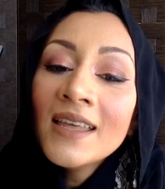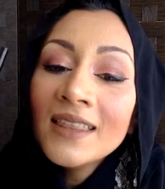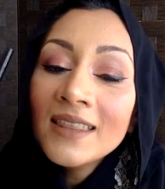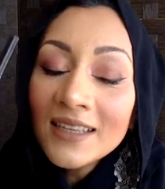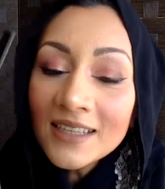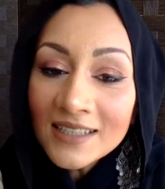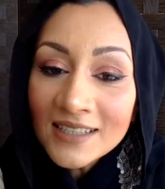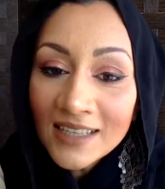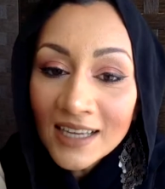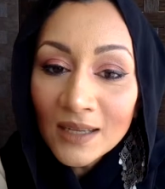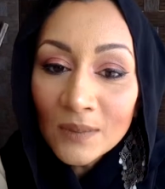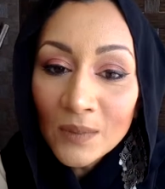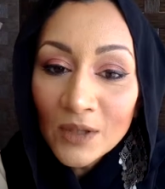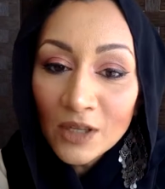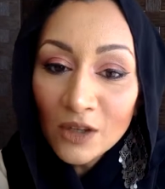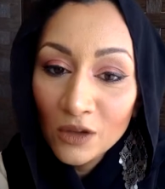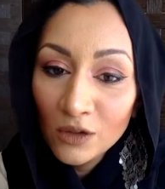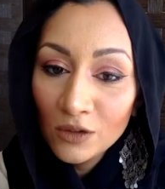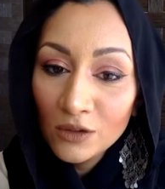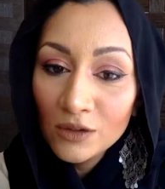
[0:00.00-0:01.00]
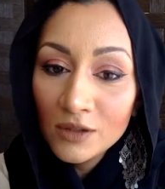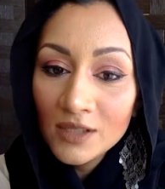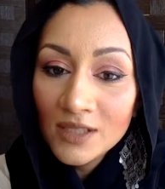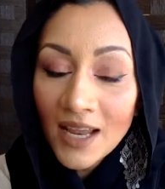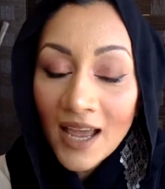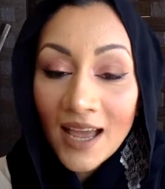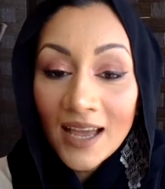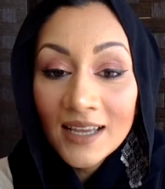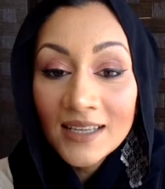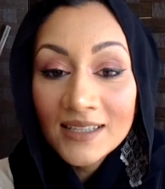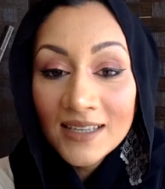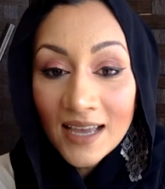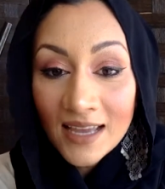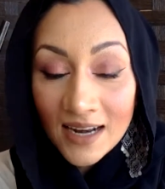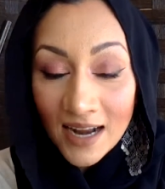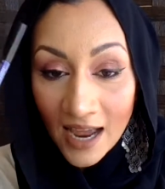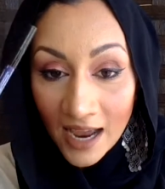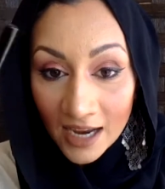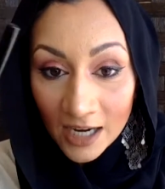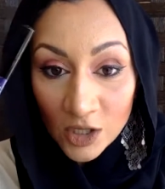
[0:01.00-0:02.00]
This can be used as
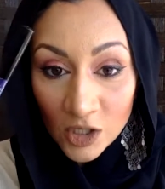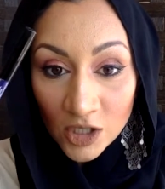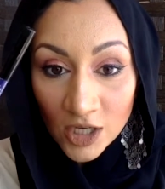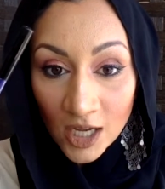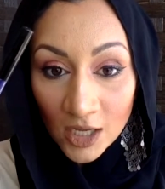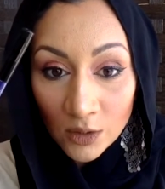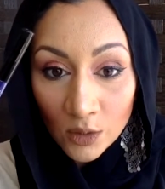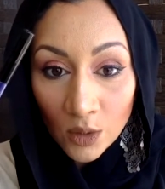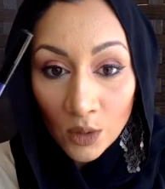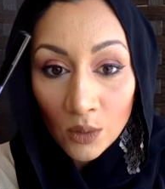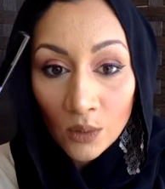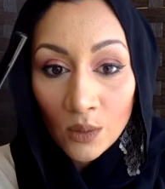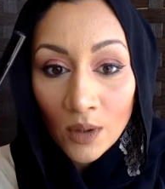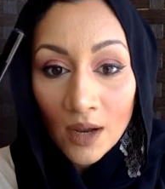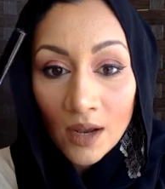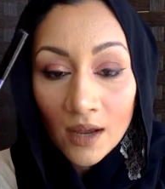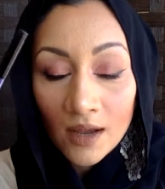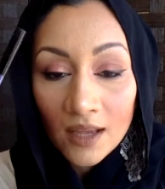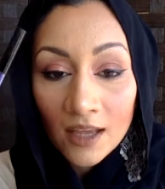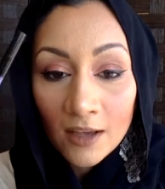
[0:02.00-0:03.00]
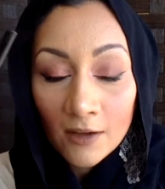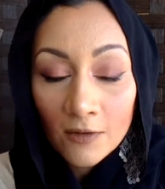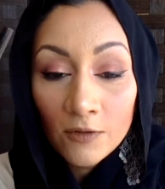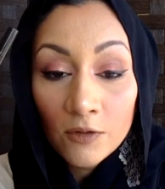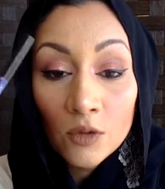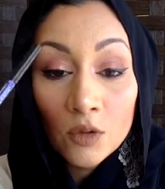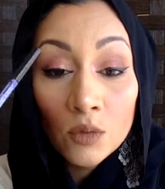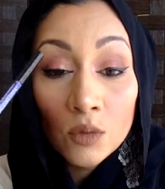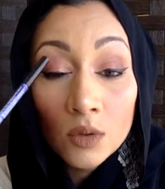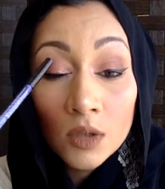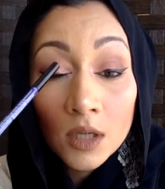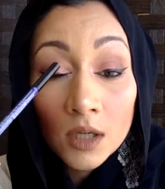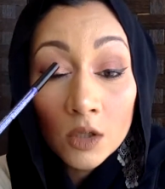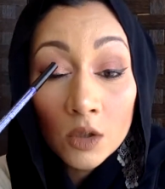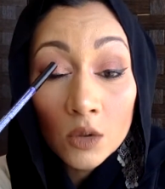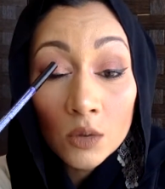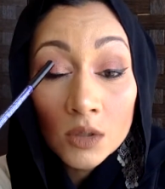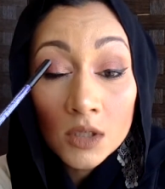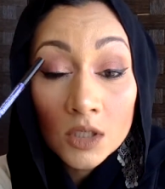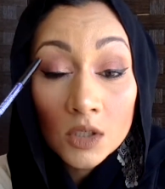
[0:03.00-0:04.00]
an eyeshadow if you
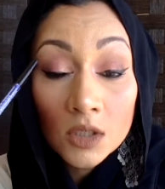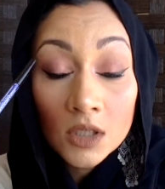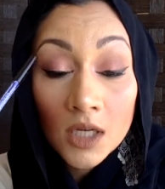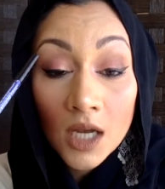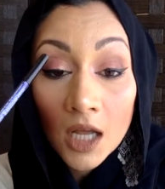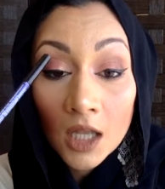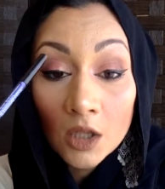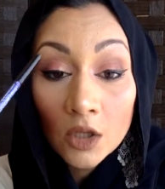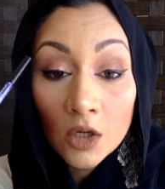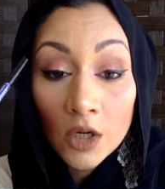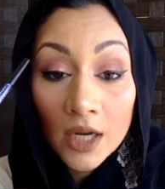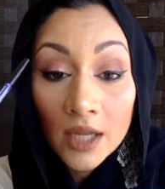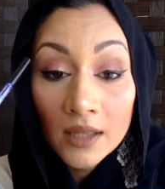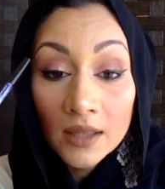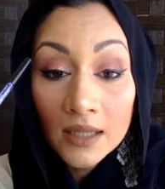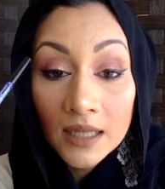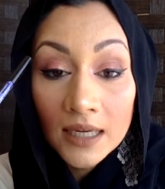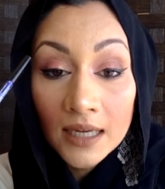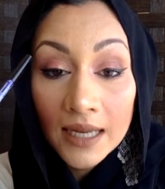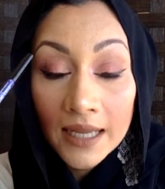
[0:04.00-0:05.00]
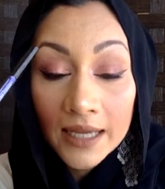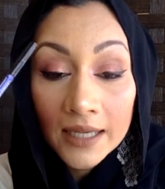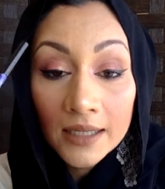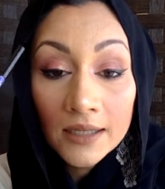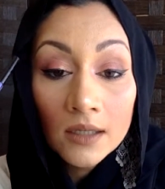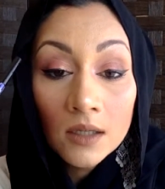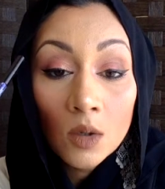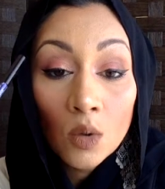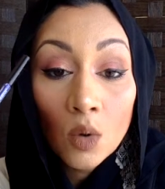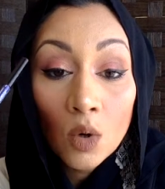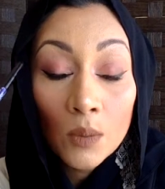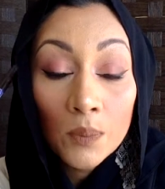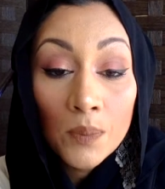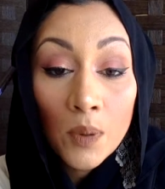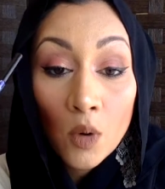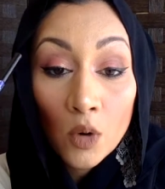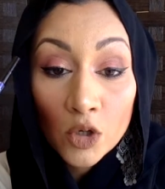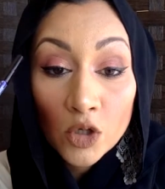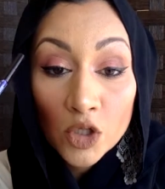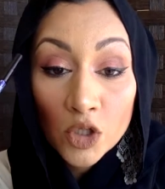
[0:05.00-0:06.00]
use the color in the lid or
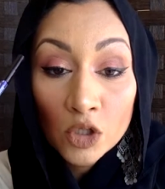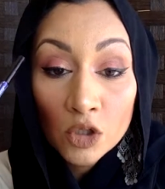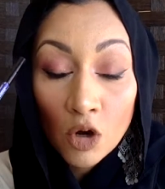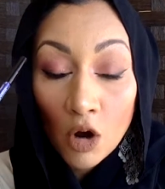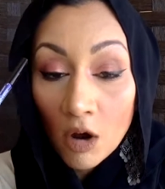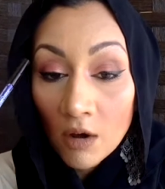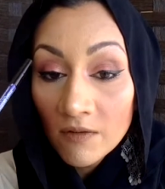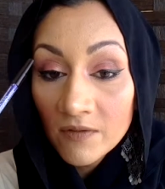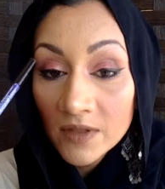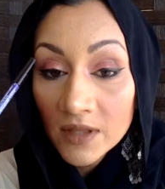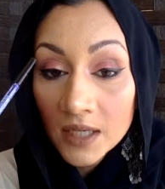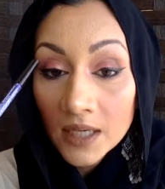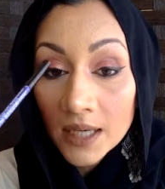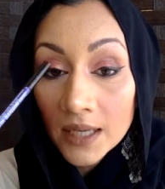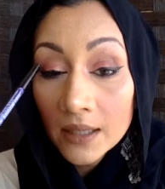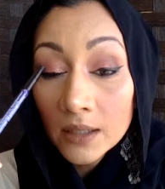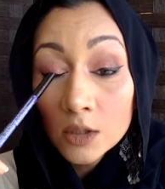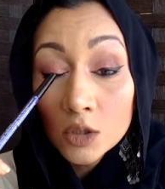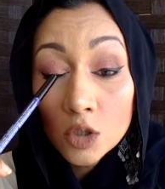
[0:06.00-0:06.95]
portion of the lid.